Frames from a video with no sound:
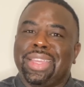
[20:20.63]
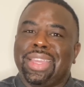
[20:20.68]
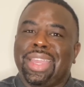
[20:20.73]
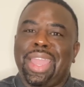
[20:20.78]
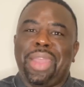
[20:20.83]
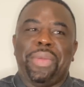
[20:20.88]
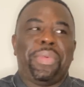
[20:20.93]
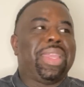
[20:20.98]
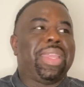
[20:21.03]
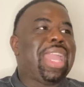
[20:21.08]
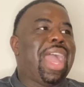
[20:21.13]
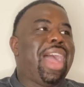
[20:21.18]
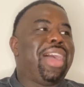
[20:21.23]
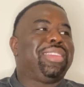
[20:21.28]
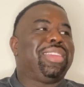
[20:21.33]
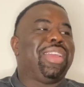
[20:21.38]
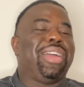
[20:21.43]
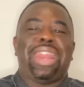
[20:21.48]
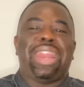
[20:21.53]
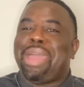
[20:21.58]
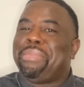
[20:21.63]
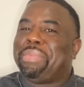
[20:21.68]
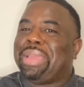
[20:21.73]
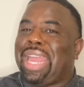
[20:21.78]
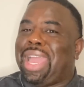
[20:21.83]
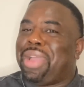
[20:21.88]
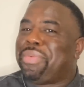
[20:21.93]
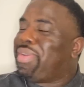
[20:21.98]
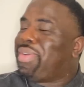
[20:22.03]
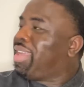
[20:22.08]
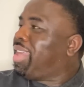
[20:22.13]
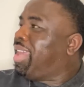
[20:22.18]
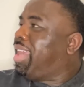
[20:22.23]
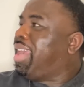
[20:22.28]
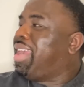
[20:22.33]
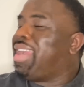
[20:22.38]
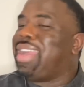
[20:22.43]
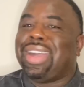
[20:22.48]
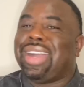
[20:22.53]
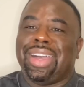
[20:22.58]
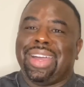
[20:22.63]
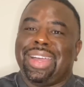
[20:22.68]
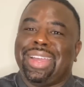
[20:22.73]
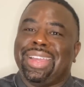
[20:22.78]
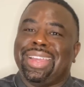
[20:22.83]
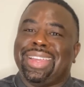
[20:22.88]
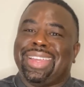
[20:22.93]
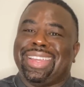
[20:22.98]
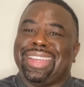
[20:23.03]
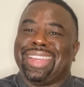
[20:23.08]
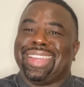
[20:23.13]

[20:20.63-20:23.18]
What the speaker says: And when y'all don't, I'll be like, well, girl,